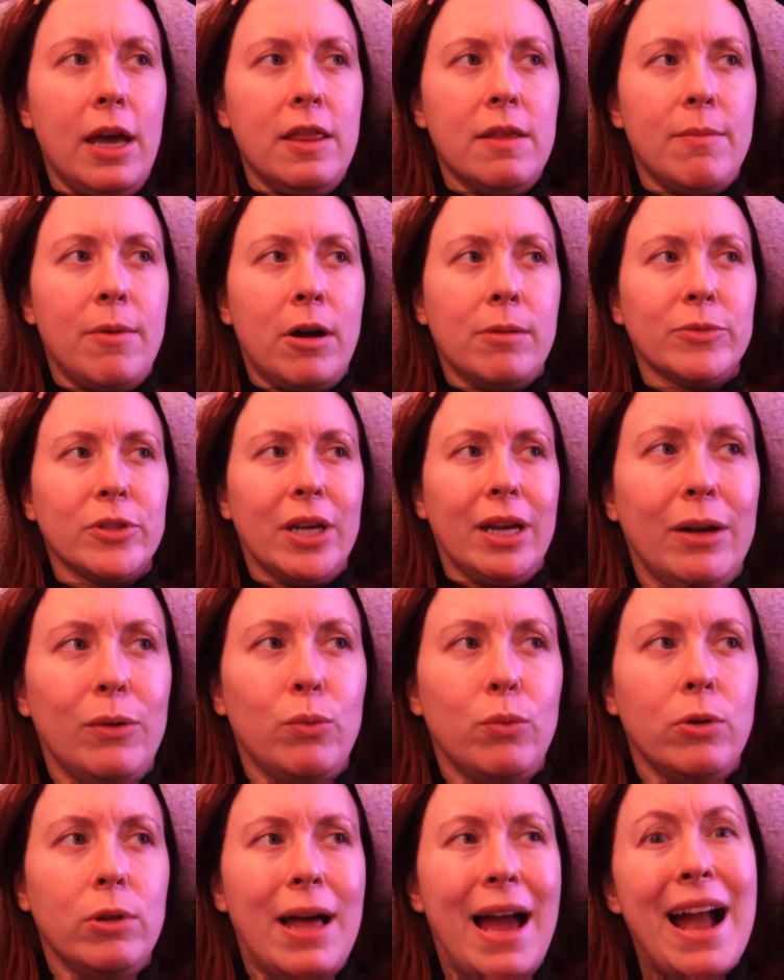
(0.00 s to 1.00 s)
And the mom's like,
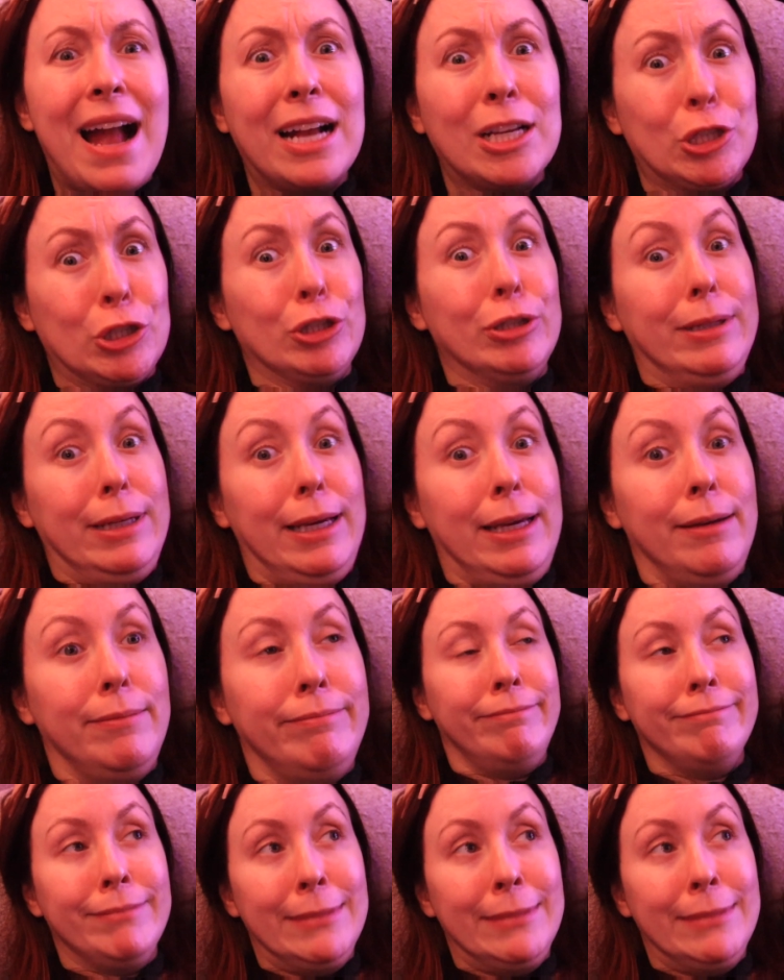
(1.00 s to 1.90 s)
well, actually,